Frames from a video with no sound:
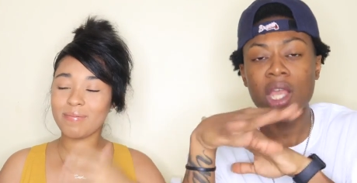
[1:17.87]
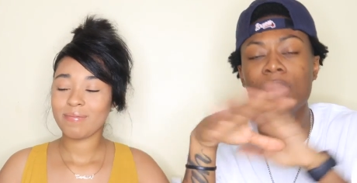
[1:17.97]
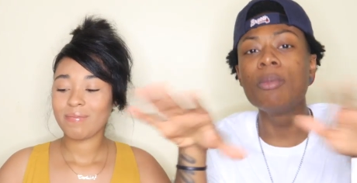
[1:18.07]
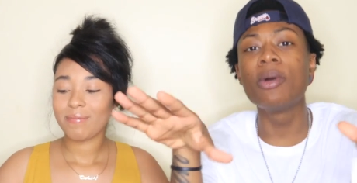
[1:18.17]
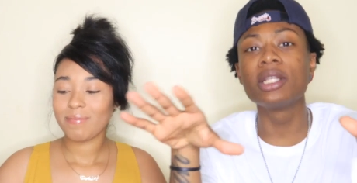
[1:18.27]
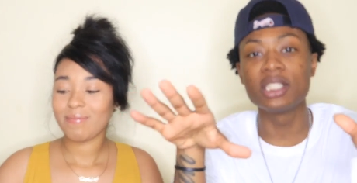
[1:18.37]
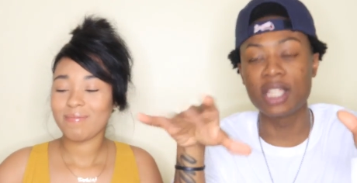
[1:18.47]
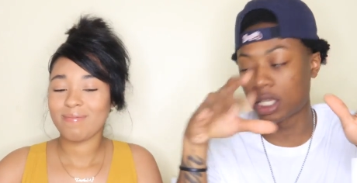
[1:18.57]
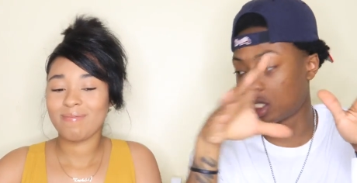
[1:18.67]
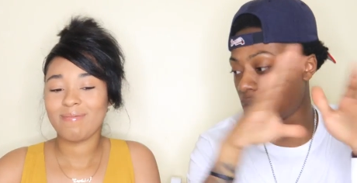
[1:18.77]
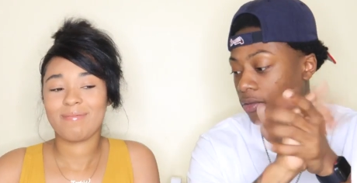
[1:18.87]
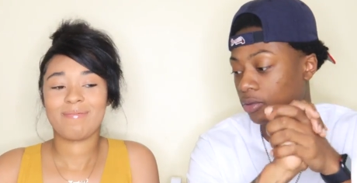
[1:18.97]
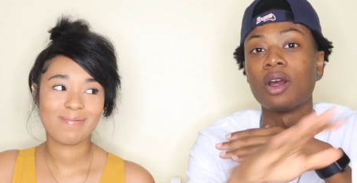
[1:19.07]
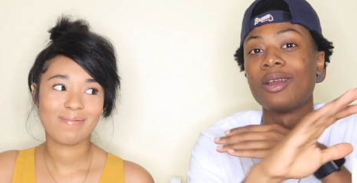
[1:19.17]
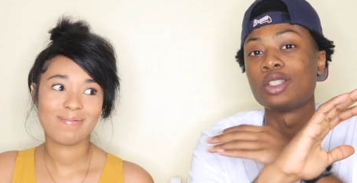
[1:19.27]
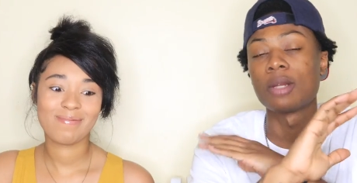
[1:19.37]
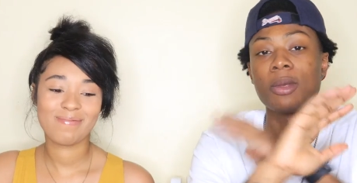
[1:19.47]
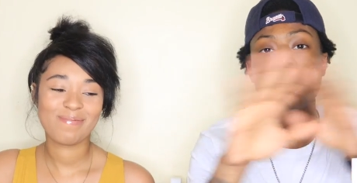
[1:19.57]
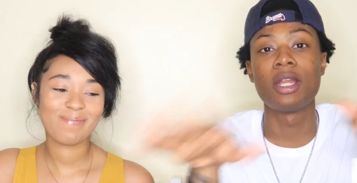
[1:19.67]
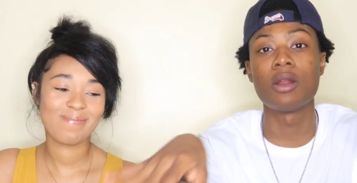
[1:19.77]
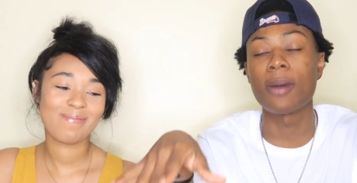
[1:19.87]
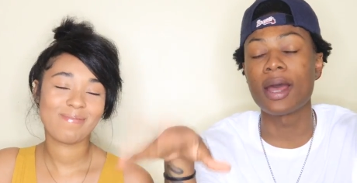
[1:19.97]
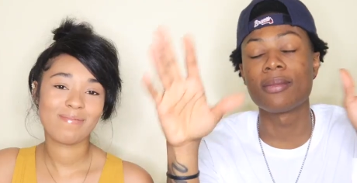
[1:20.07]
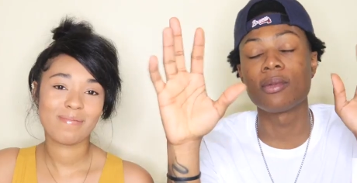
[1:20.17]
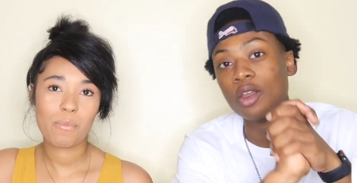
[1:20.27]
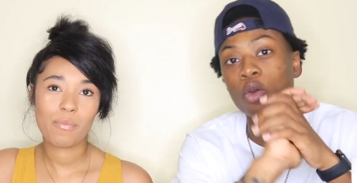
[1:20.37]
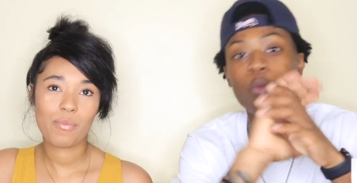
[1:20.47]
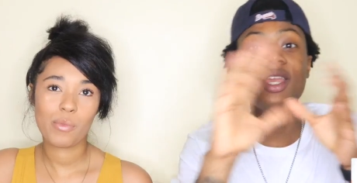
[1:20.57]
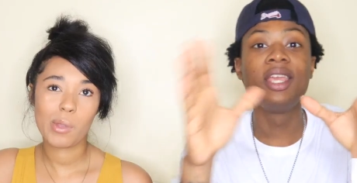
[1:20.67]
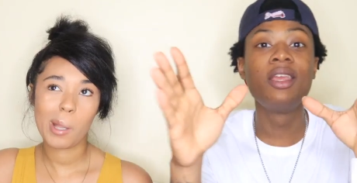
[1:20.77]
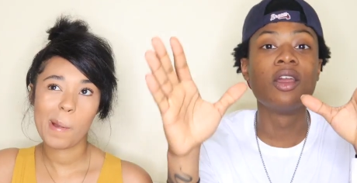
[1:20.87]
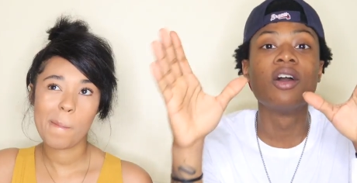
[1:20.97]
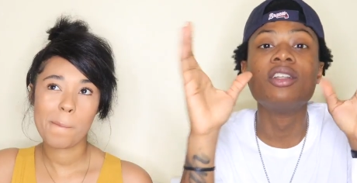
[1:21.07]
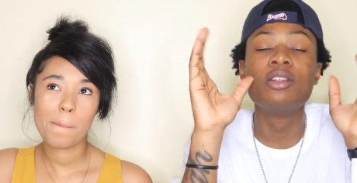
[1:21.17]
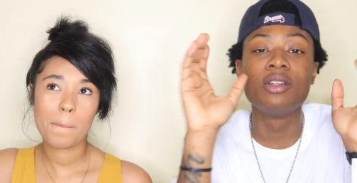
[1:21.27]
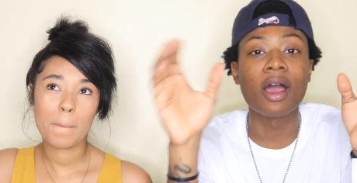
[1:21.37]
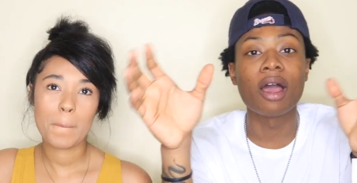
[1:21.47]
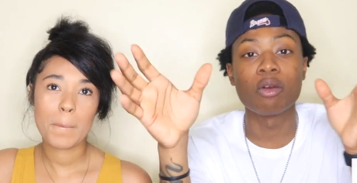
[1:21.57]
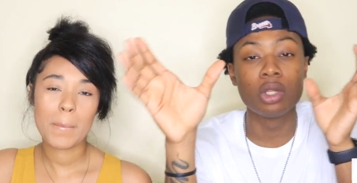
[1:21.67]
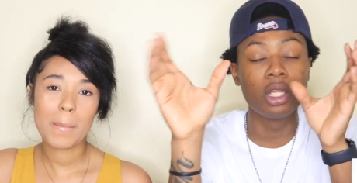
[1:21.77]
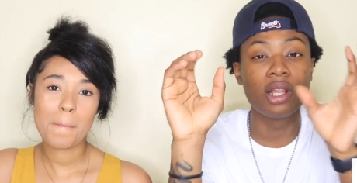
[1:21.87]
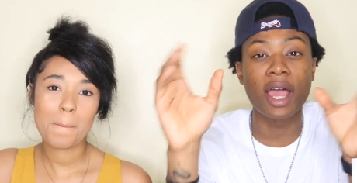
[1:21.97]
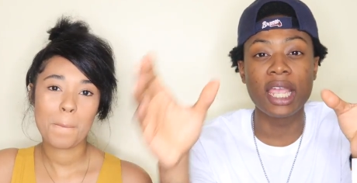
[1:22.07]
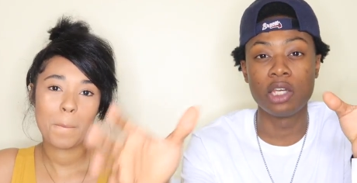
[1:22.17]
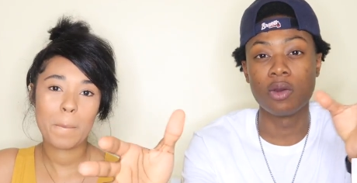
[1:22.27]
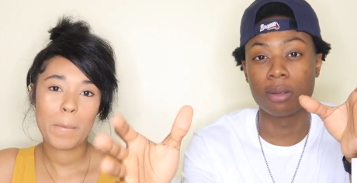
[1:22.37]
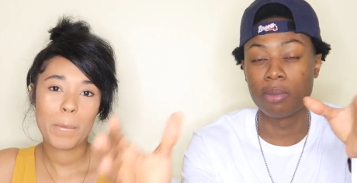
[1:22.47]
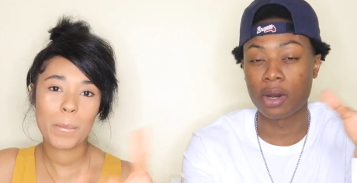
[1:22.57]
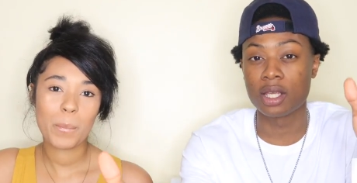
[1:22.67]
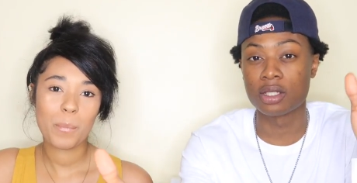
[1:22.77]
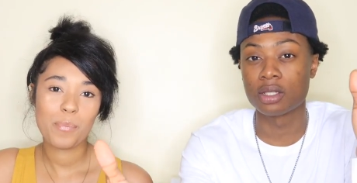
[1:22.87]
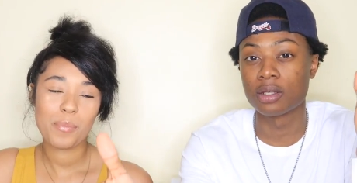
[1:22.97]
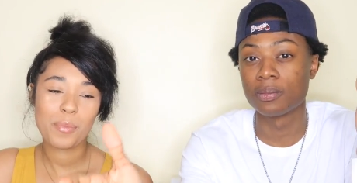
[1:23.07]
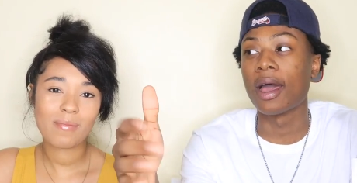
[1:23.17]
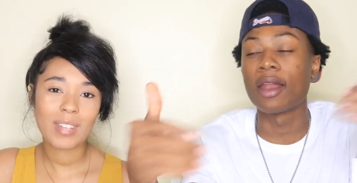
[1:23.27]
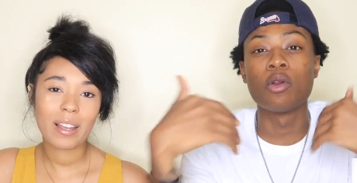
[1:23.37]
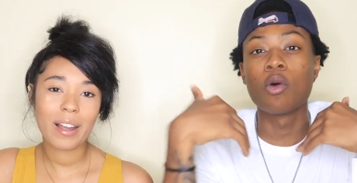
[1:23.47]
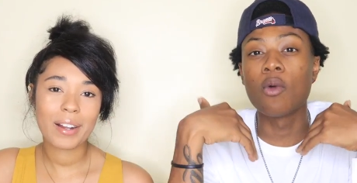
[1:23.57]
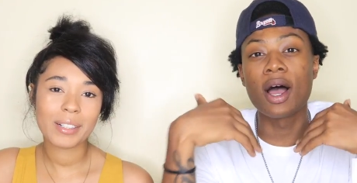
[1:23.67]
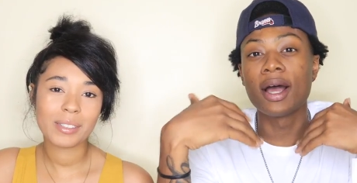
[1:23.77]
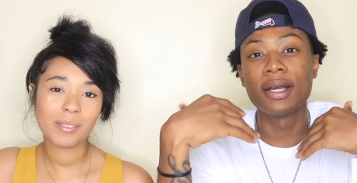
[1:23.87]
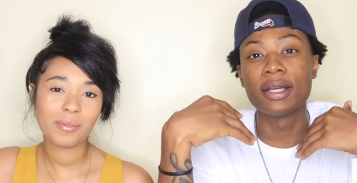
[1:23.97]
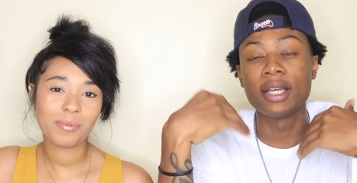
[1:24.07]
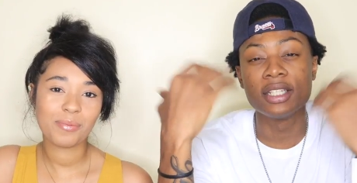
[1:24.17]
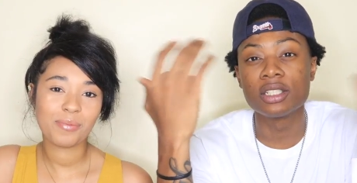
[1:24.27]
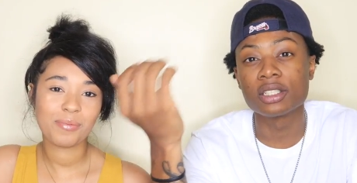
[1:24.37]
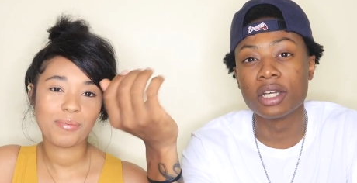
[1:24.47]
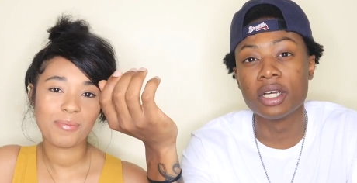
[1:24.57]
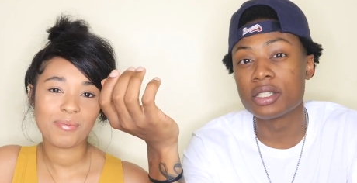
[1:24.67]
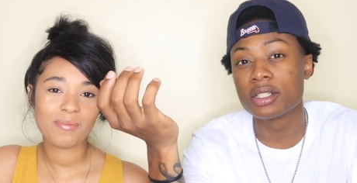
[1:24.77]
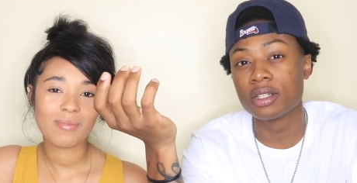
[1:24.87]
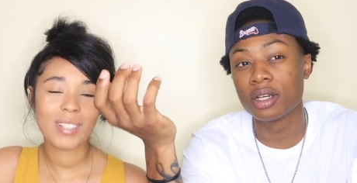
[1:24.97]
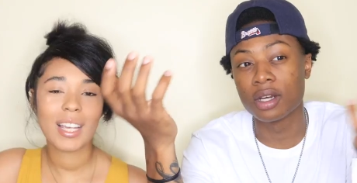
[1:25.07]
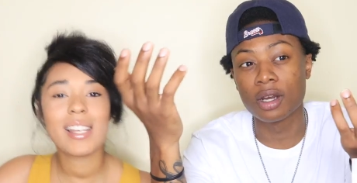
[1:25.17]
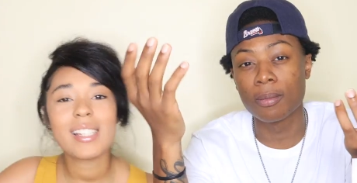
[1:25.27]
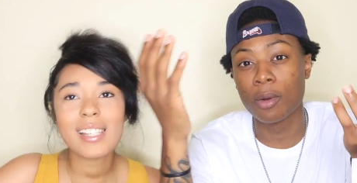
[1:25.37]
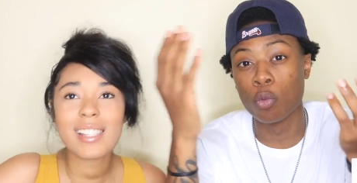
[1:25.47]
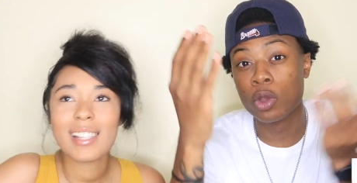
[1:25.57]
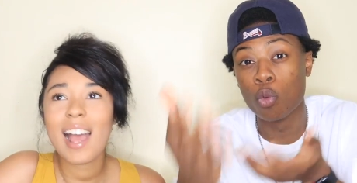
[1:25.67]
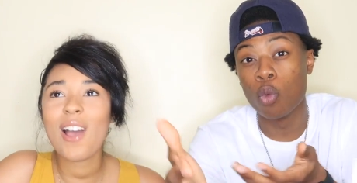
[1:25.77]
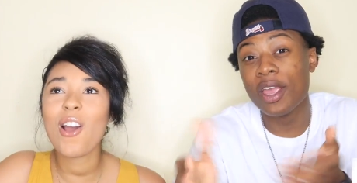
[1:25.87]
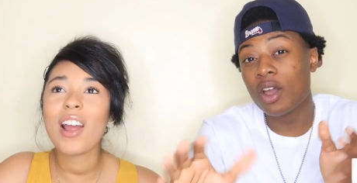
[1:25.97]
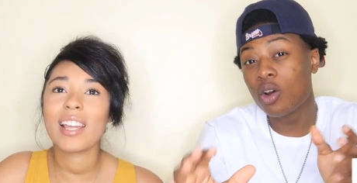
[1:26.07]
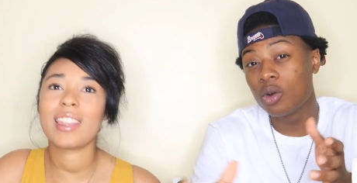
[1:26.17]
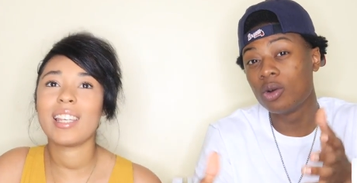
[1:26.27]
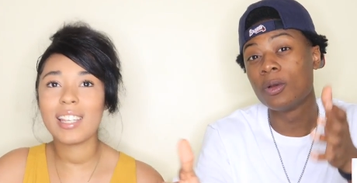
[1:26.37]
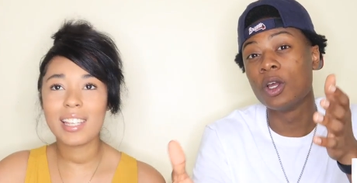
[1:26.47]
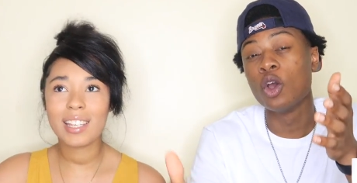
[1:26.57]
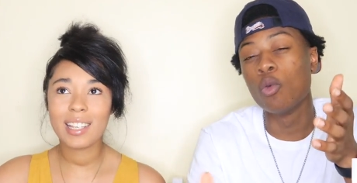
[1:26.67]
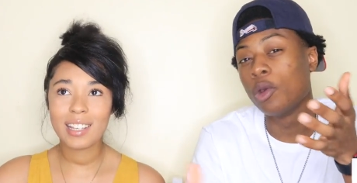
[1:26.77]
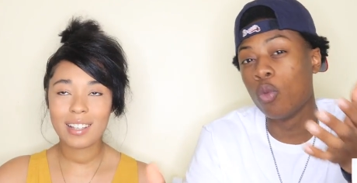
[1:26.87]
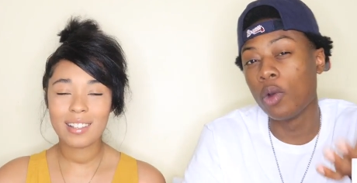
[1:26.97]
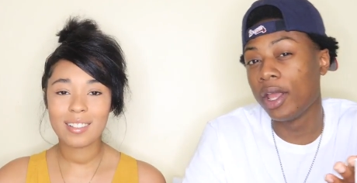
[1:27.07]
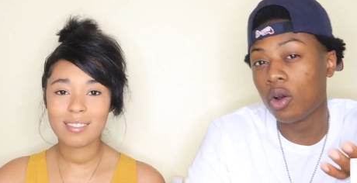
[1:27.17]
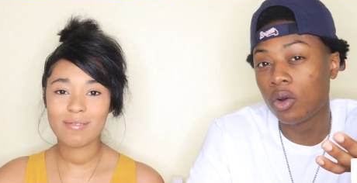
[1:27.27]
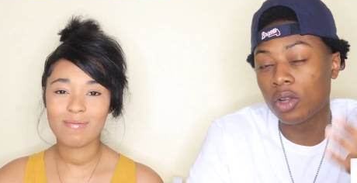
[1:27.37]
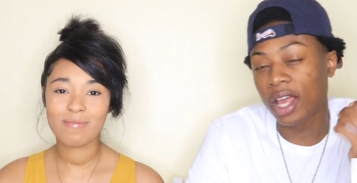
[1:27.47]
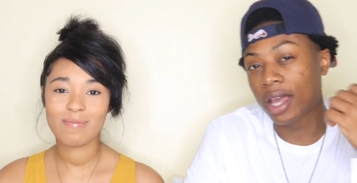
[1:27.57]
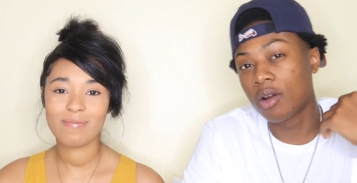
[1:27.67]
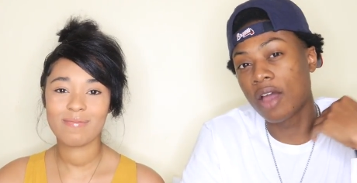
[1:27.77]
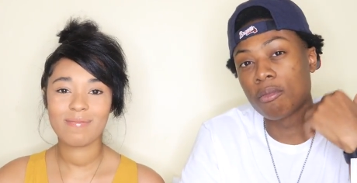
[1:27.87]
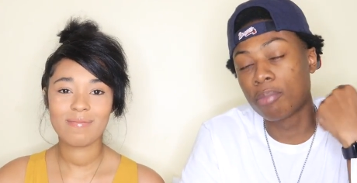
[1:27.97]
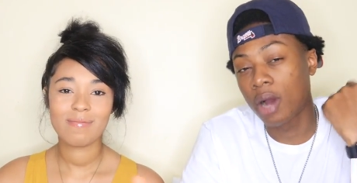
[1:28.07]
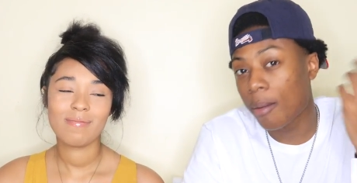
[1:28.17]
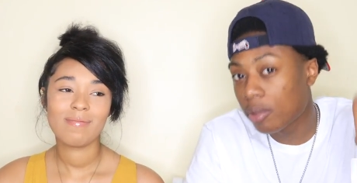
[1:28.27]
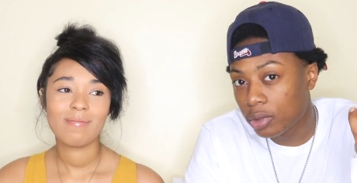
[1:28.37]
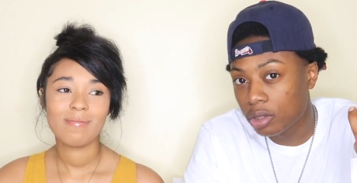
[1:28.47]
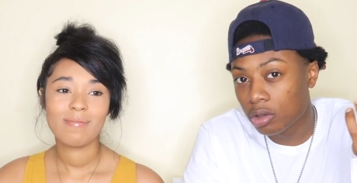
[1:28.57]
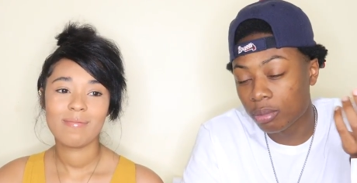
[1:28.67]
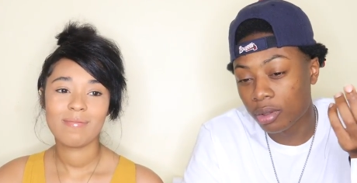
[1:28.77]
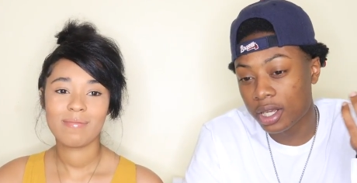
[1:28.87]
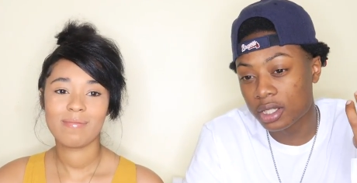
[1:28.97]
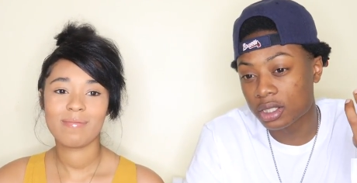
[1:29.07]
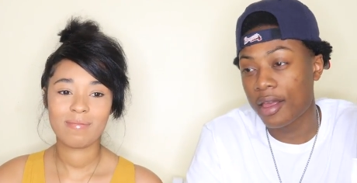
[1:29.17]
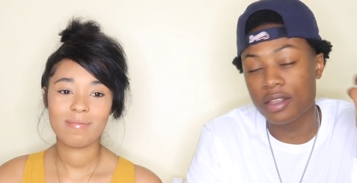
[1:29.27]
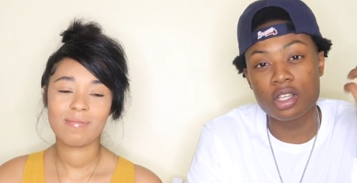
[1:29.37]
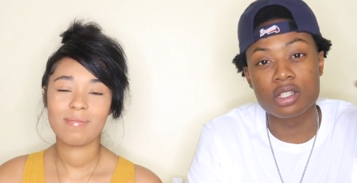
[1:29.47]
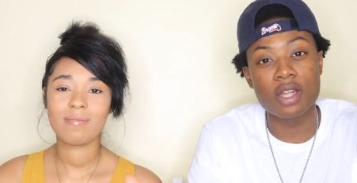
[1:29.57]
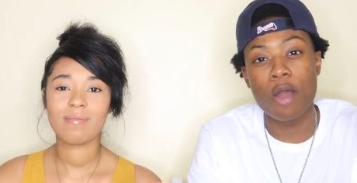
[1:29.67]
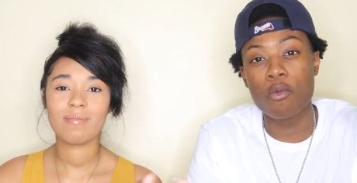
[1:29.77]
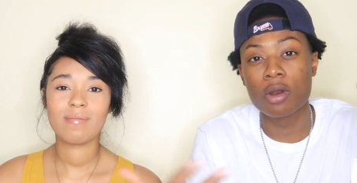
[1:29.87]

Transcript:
Speaker 1: let me break this down for y'all. I ain't trying to be mean to nobody. We do not really like doing pranks. I don't know why. It's just us. Uh, we will. We will. Like I don't have a problem with doing pranks. It's just not